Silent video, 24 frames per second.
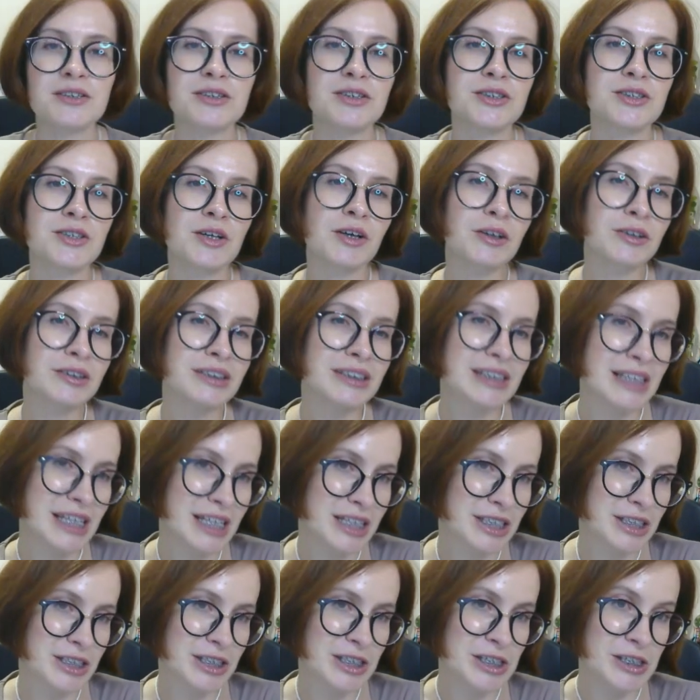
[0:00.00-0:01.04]
you don't
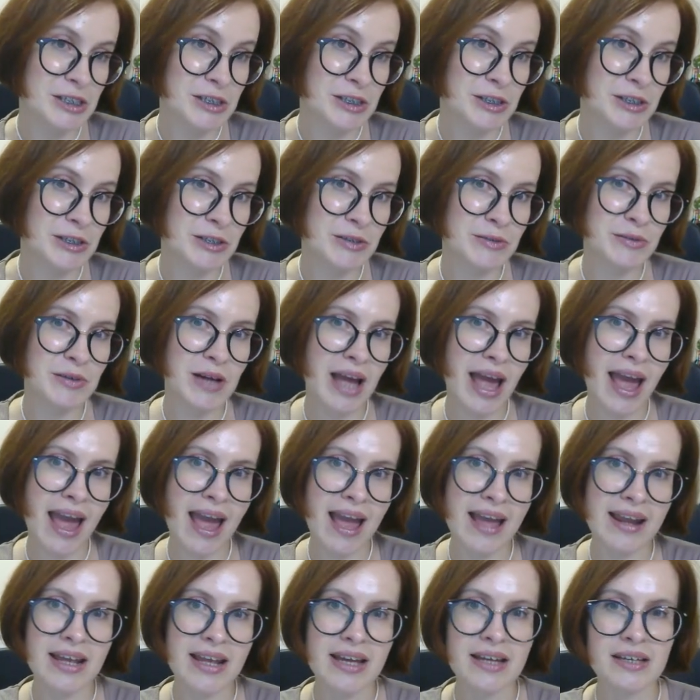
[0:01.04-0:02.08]
need to do
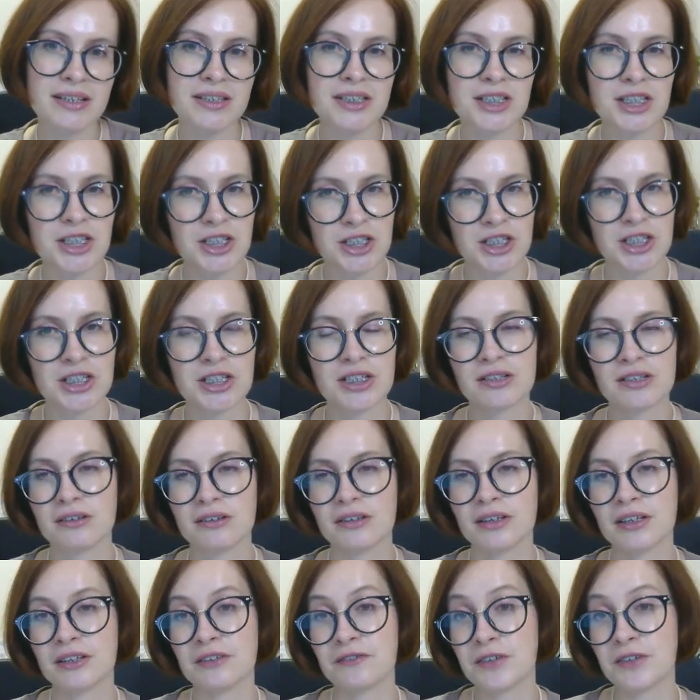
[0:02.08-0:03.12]
any
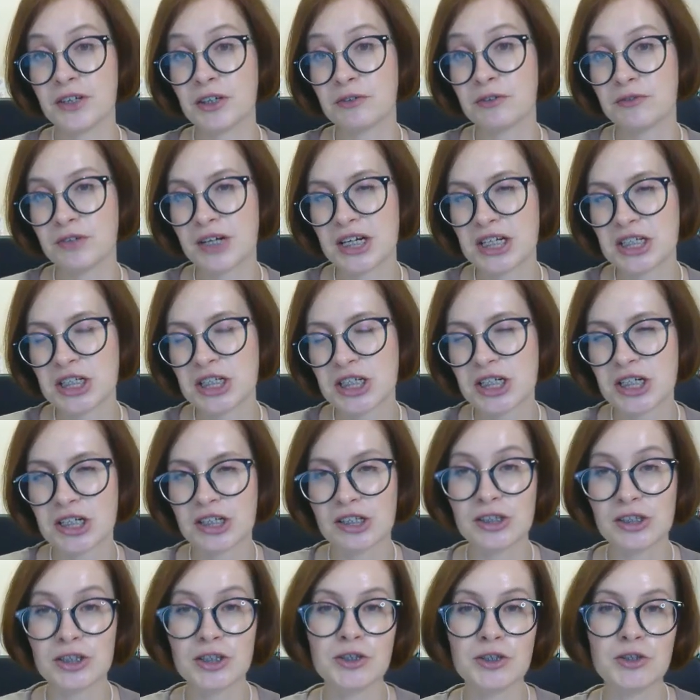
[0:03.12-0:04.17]
additional
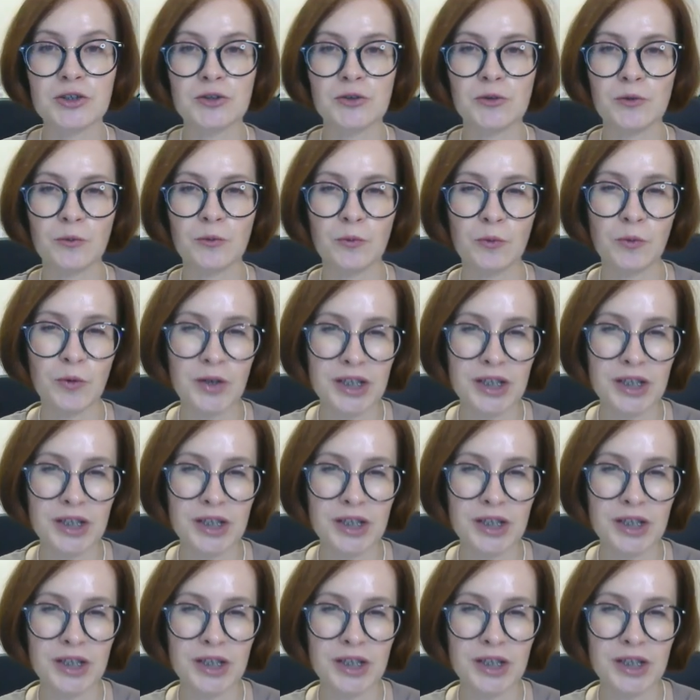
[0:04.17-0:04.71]
configuration to